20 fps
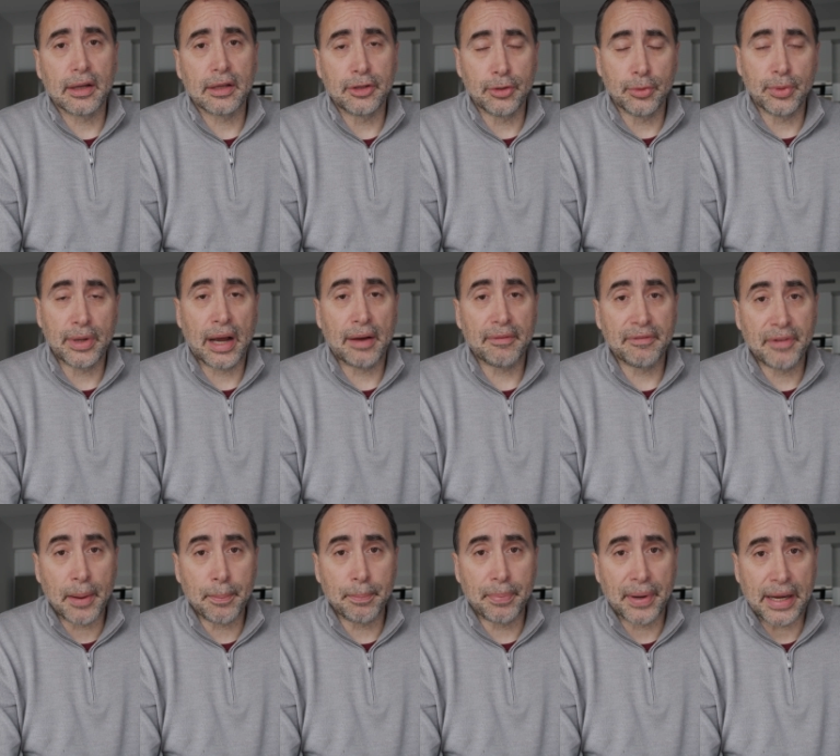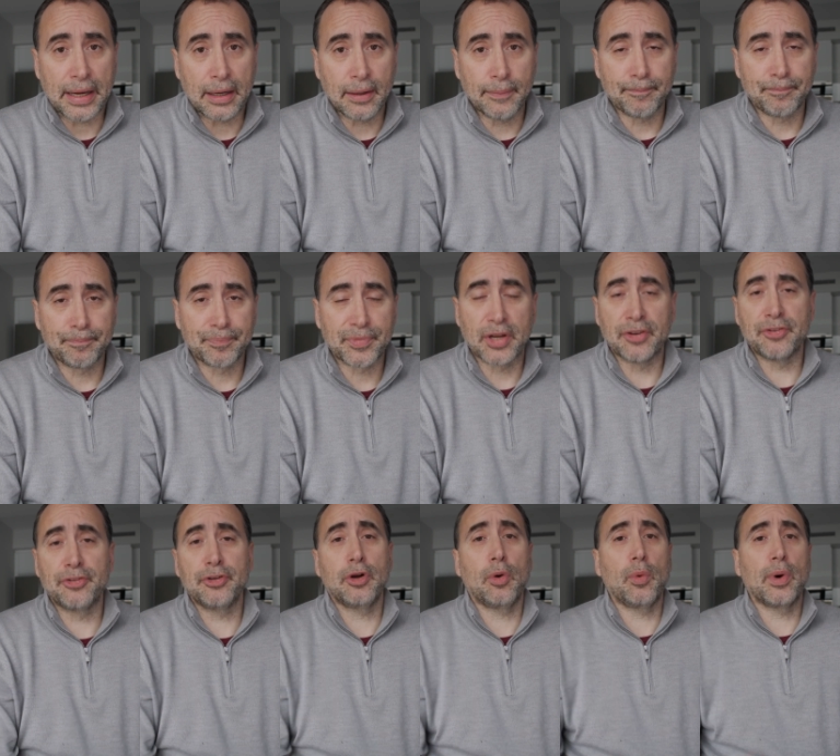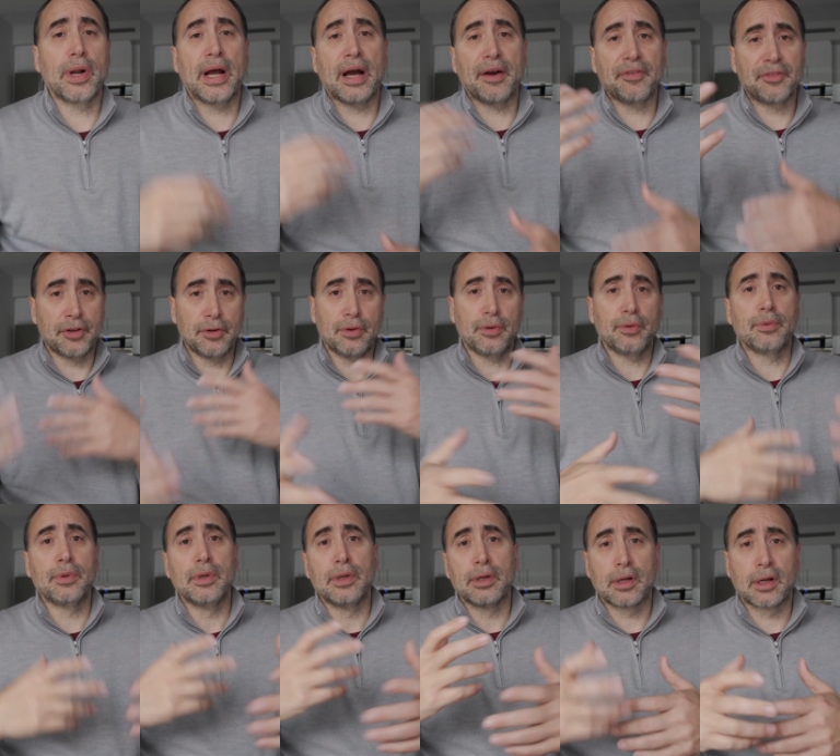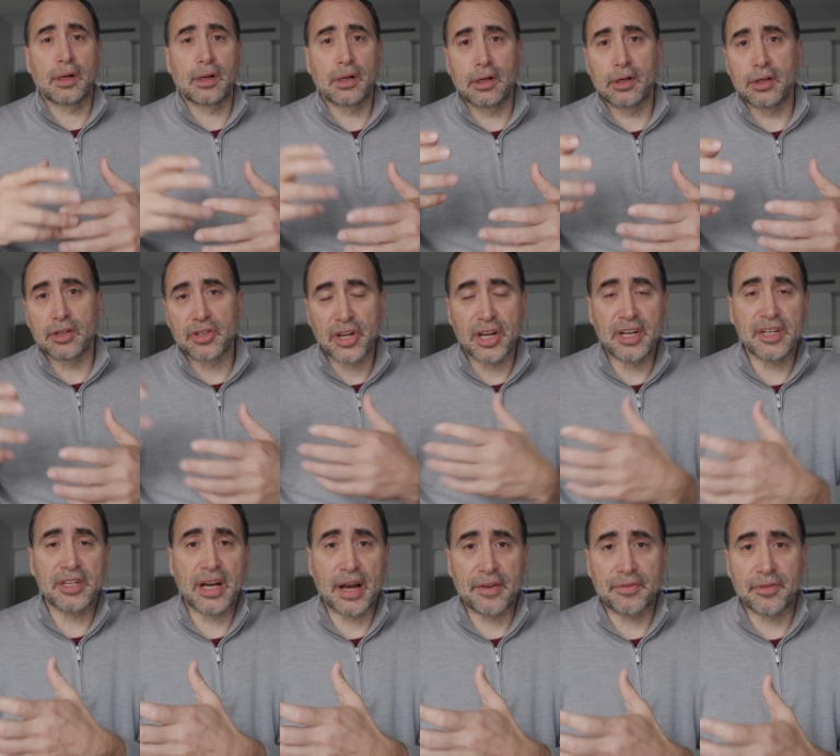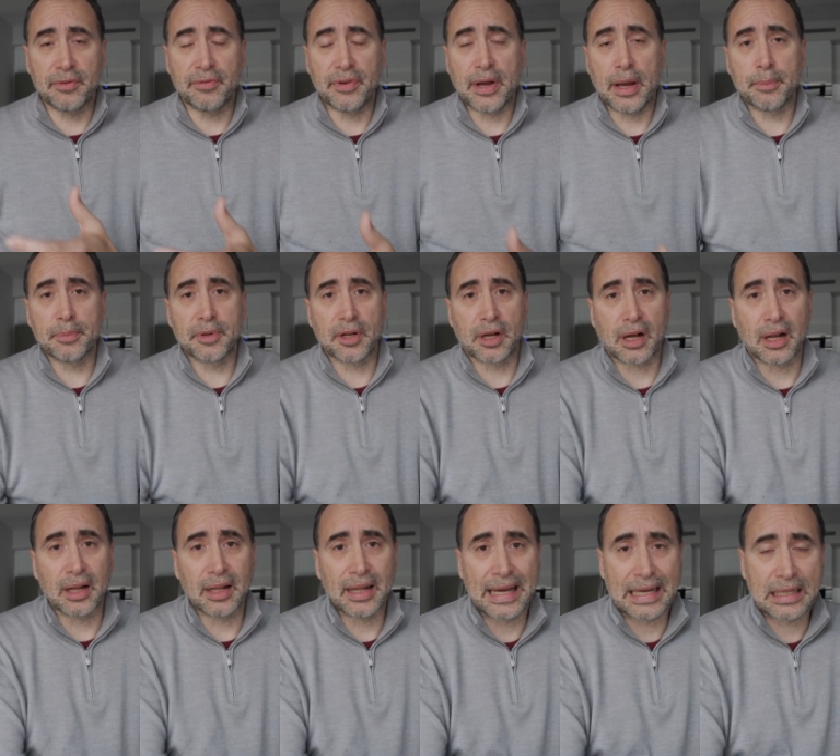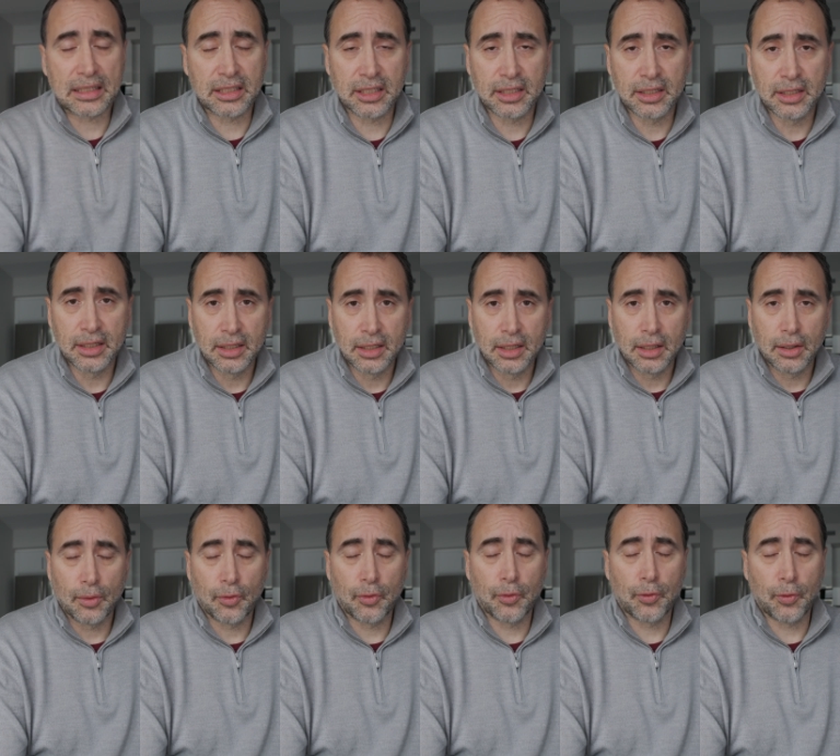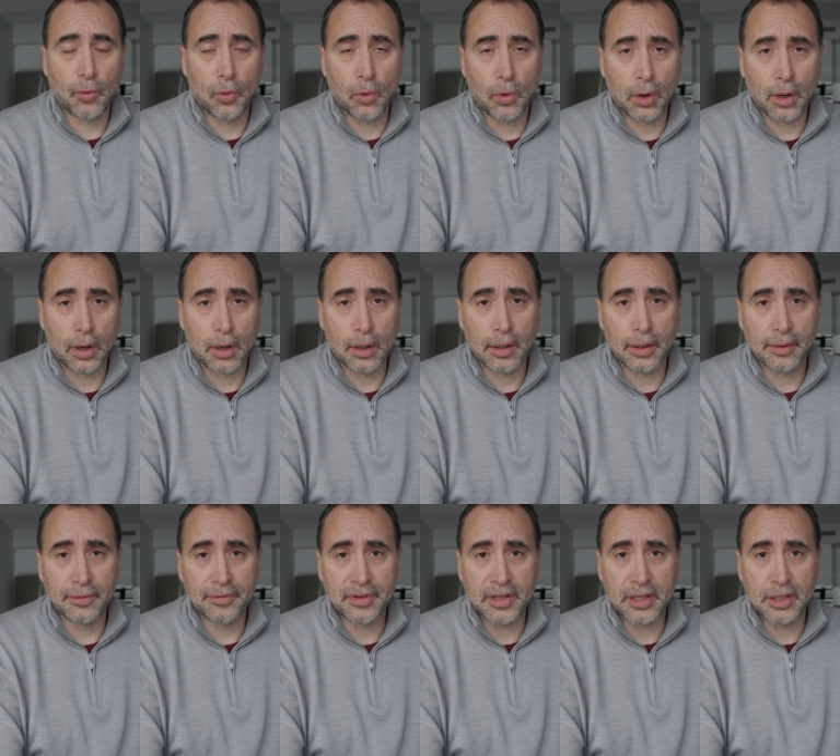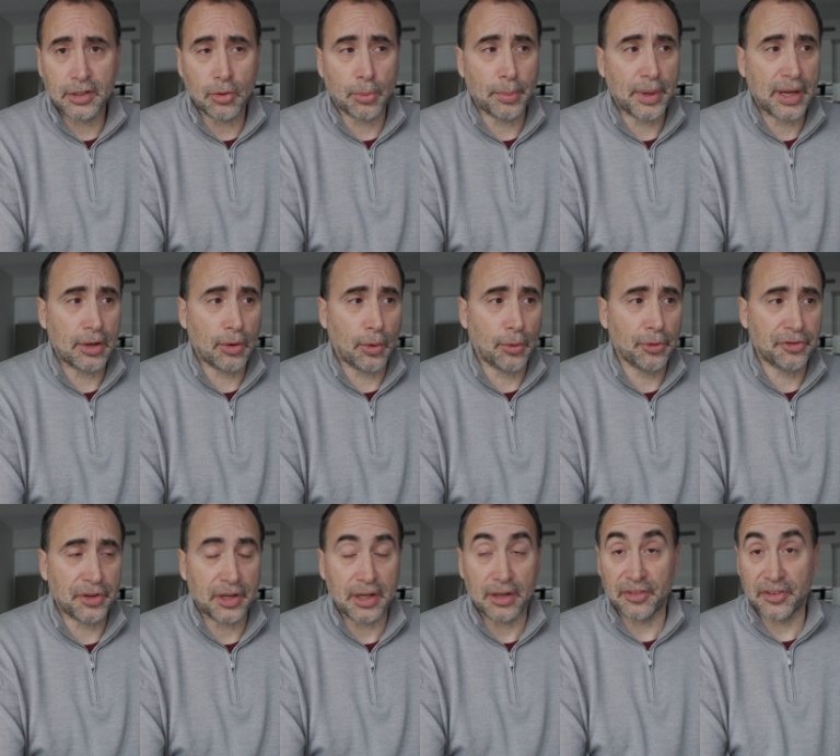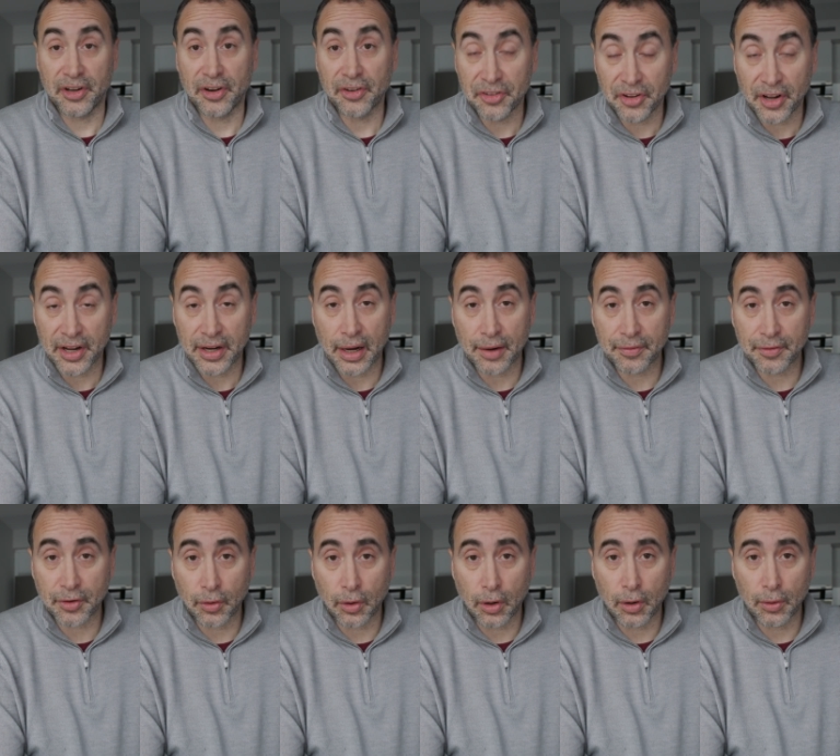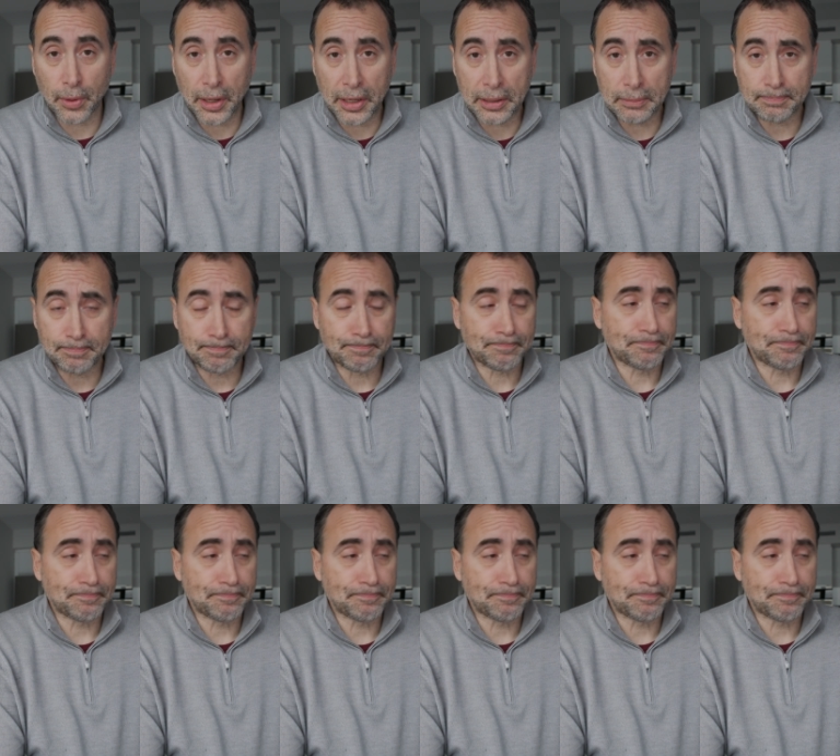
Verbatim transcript: you would have them pay because you don't want to have to chase after them to collect for the domain hosting. It's their site after all, right?